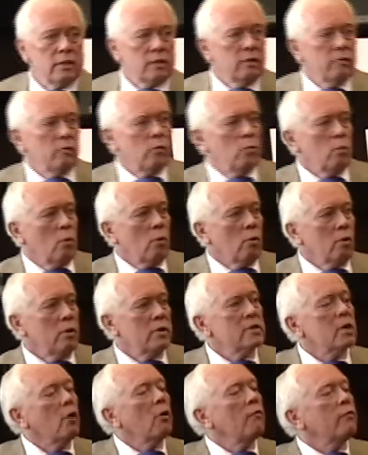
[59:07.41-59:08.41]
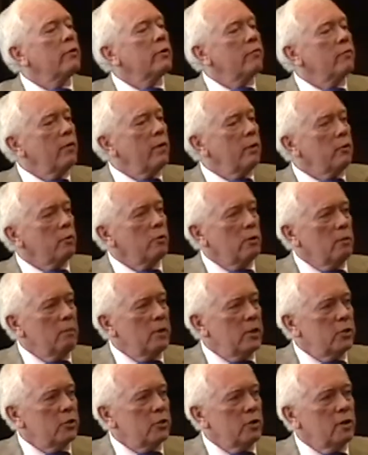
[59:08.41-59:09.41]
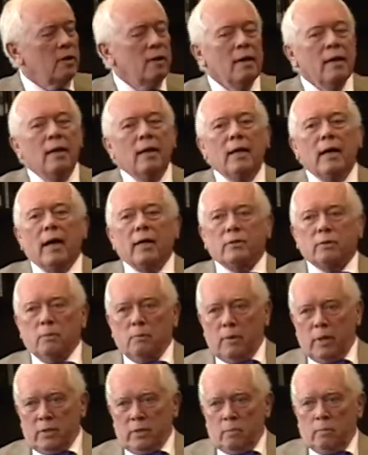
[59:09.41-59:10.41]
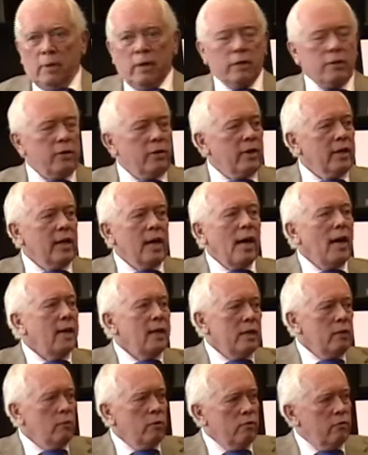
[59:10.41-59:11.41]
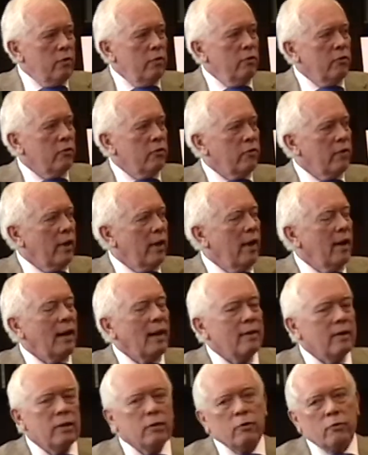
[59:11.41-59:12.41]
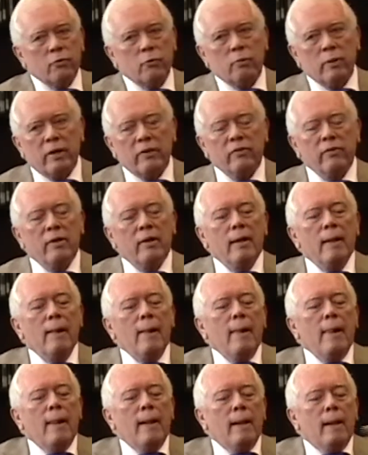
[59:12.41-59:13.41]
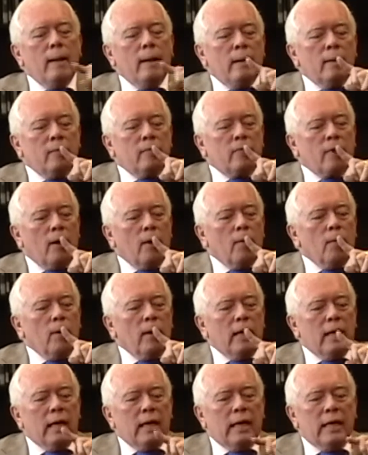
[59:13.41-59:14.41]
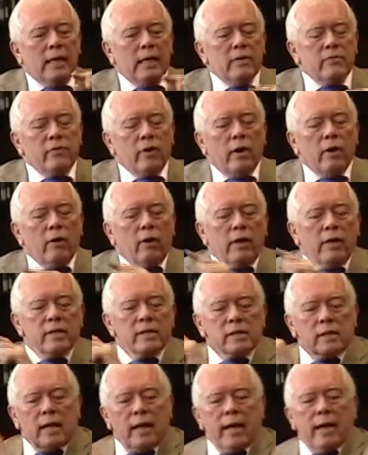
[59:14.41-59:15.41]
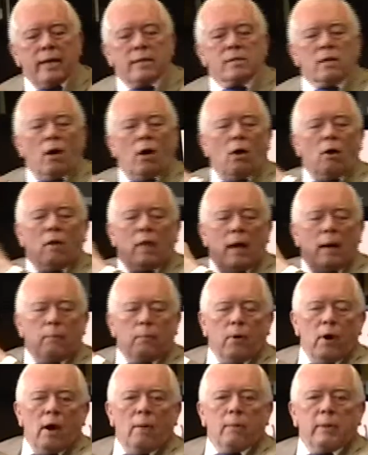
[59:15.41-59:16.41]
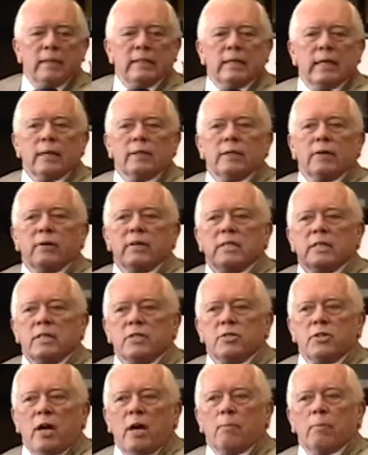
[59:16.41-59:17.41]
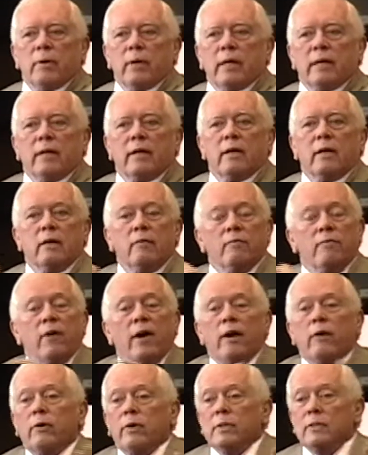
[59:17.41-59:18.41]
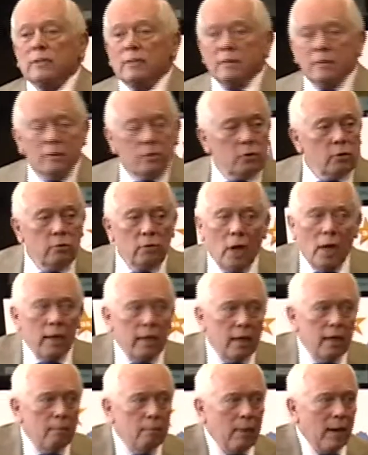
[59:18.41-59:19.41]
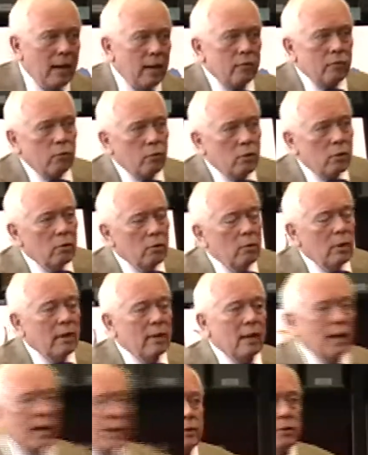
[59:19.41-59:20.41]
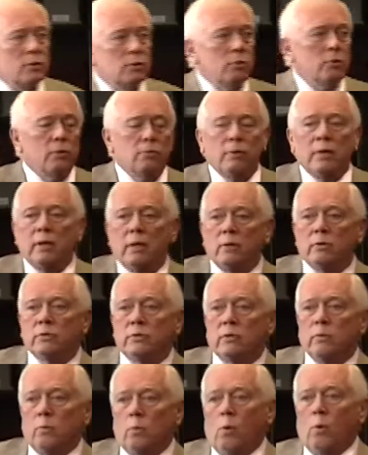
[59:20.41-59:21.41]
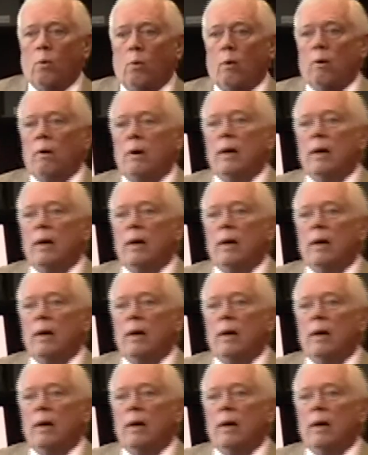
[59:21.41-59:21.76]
Civil War. He's offered a federal commission as a, as a military guy. He refuses that. I think there's a reason. So he's there. His lands, all that property's out there is in jeopardy. The Confederates do not come back through in the last two or three years of the war.